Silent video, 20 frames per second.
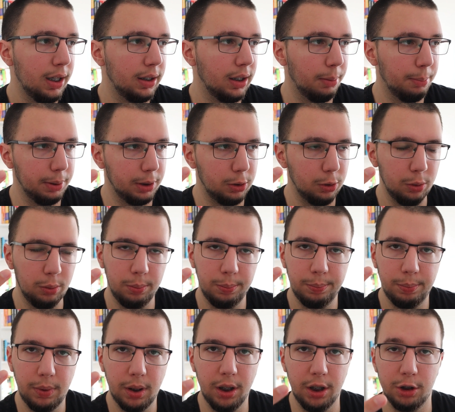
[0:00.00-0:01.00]
Number two,
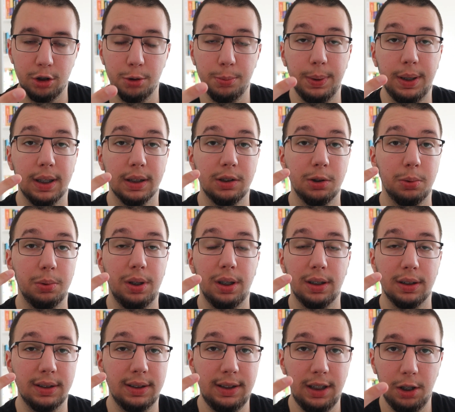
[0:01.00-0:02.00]
just because you
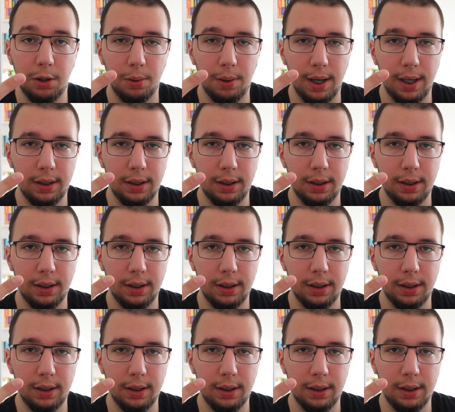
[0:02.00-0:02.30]
didn't see your